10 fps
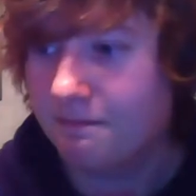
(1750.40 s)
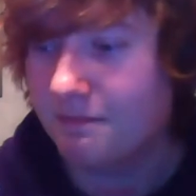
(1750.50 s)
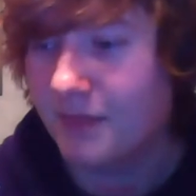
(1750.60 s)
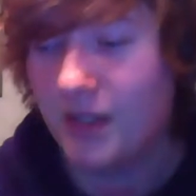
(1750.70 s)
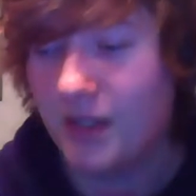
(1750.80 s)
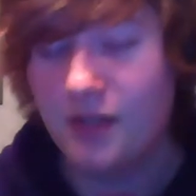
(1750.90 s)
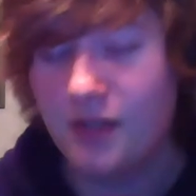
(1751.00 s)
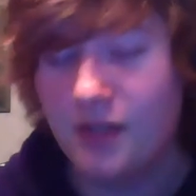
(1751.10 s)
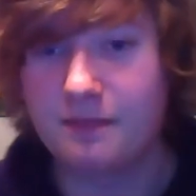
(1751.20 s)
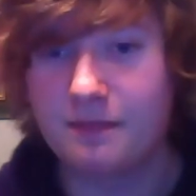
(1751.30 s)
no,
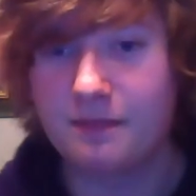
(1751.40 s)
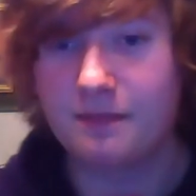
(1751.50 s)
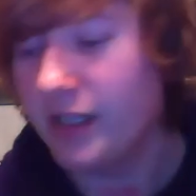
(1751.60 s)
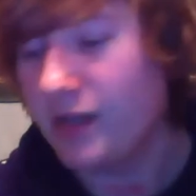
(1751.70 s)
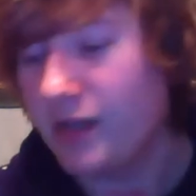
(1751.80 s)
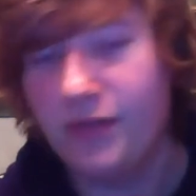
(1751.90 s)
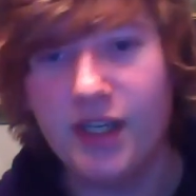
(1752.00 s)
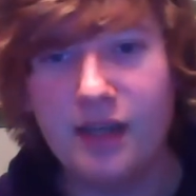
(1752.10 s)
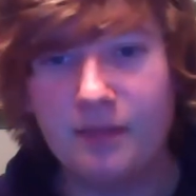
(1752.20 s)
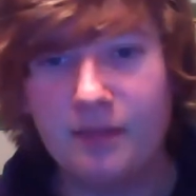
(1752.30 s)
Try this
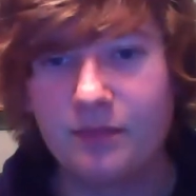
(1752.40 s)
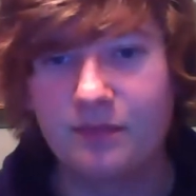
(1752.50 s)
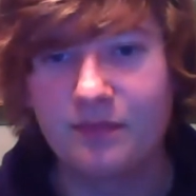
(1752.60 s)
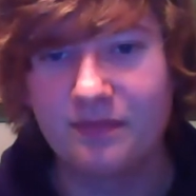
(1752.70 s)
beer if you can.